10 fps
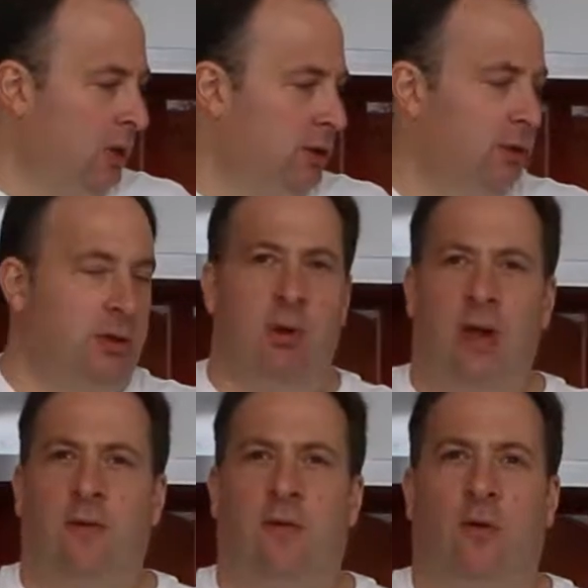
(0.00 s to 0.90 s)
so it's
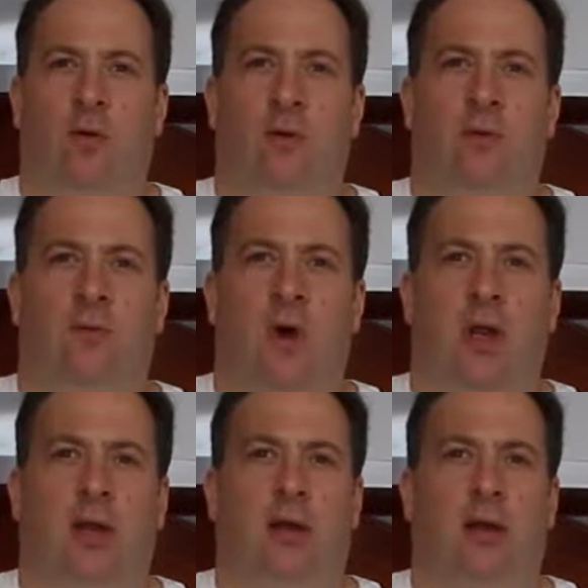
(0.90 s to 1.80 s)
ready for
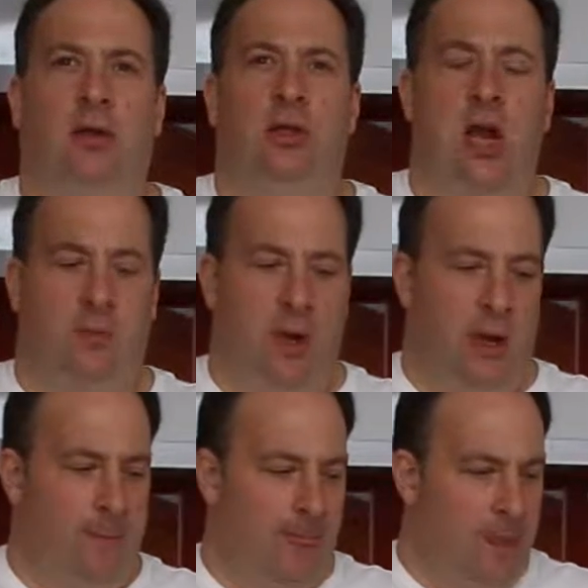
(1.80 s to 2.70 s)
dividing and shaping.
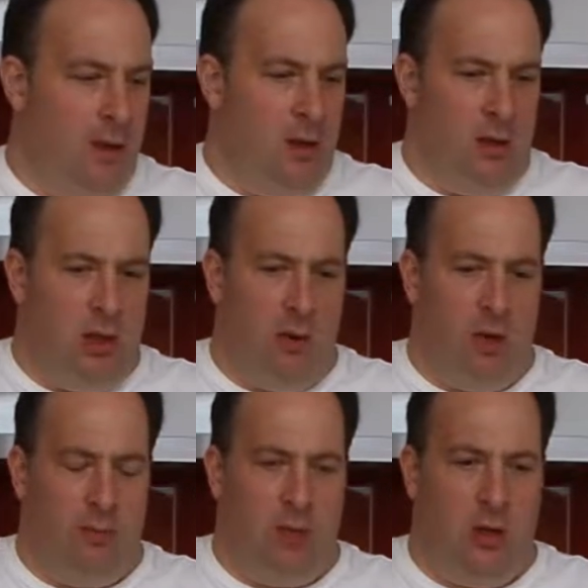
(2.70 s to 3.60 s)
Now
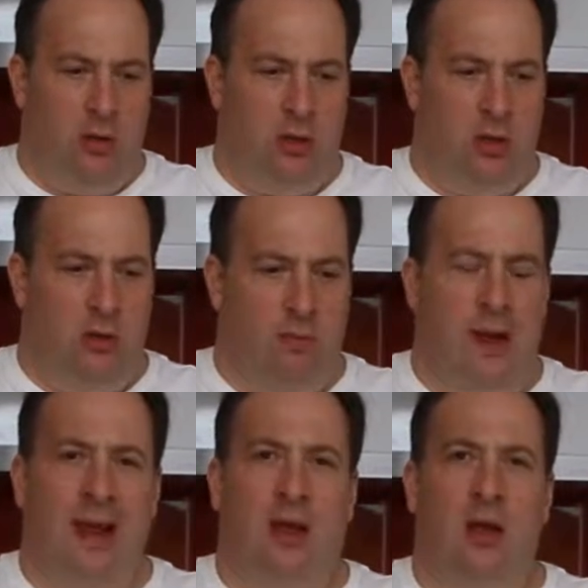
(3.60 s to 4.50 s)
I'm going to
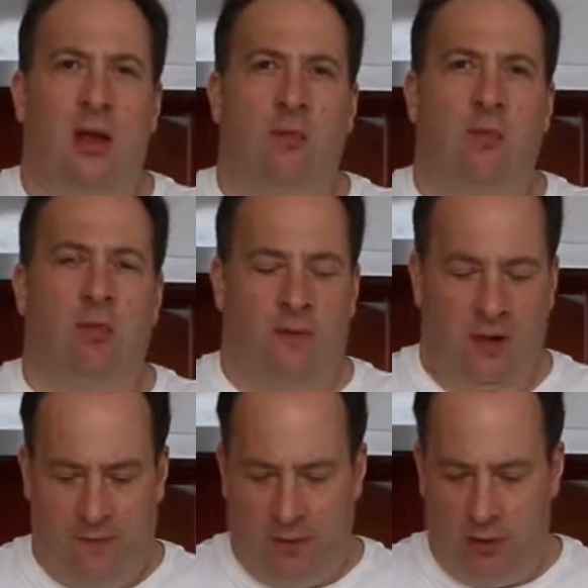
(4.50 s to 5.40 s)
bake a number of
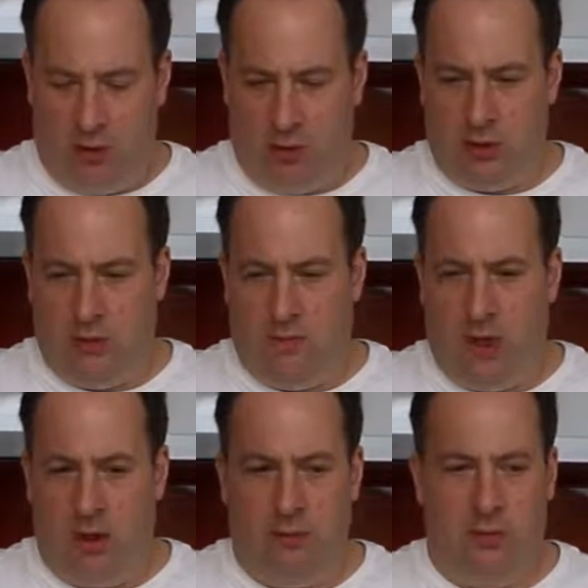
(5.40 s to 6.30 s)
different sorts of
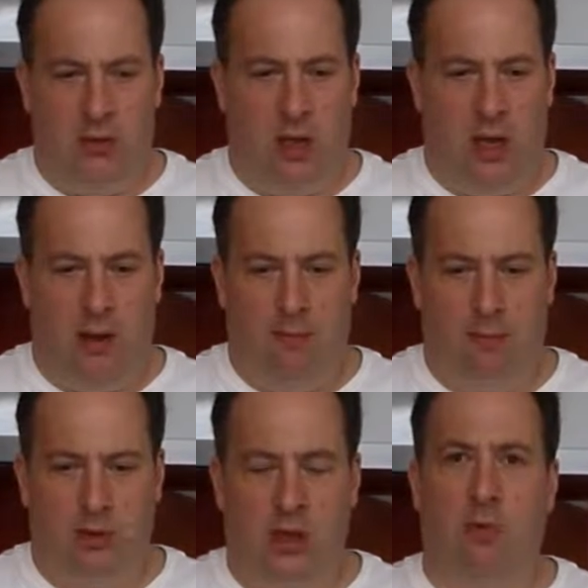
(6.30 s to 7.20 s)
loaves,
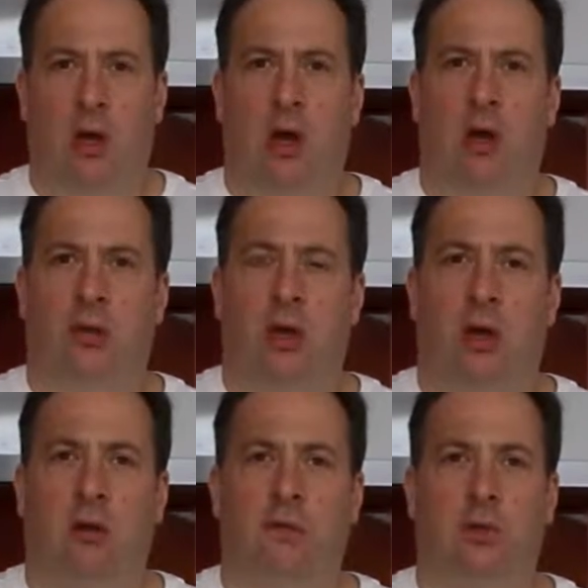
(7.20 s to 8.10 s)
some half
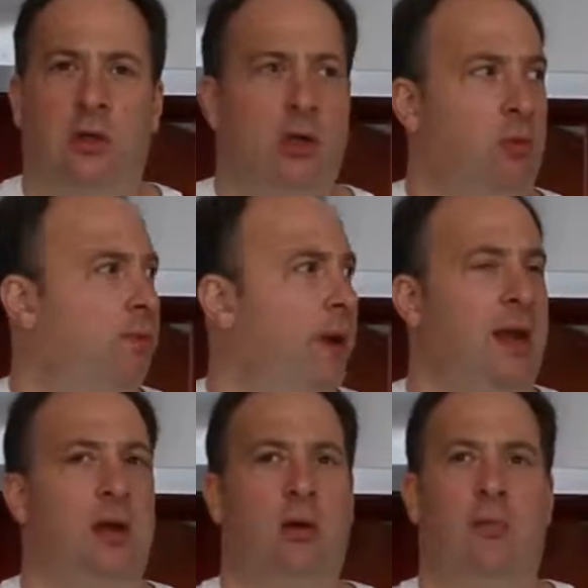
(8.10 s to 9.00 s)
loaves which I will
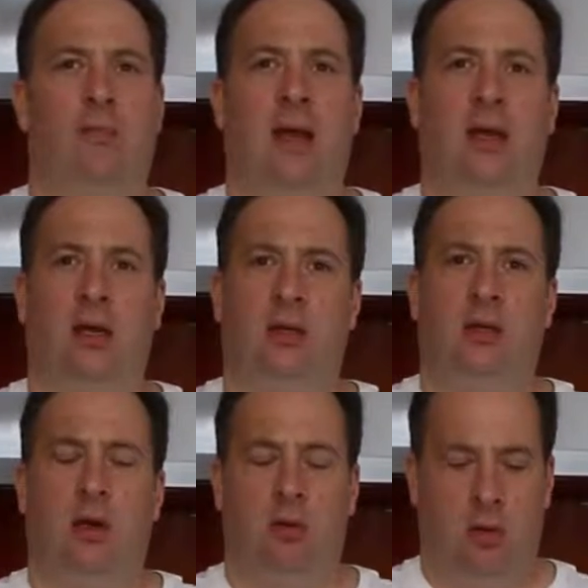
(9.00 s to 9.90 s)
bake on a baking
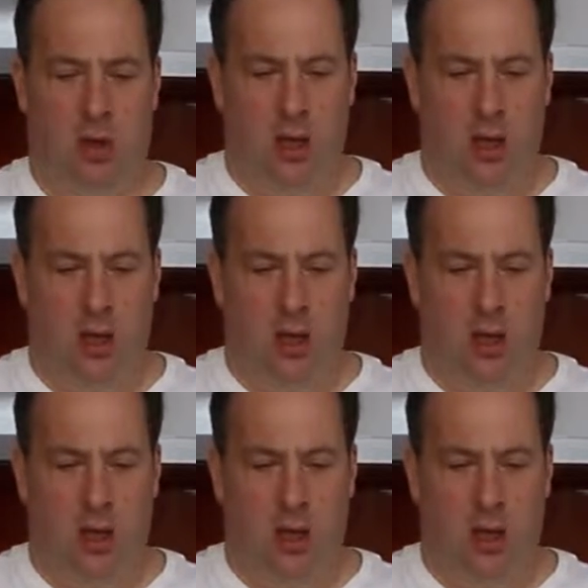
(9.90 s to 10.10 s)
stone.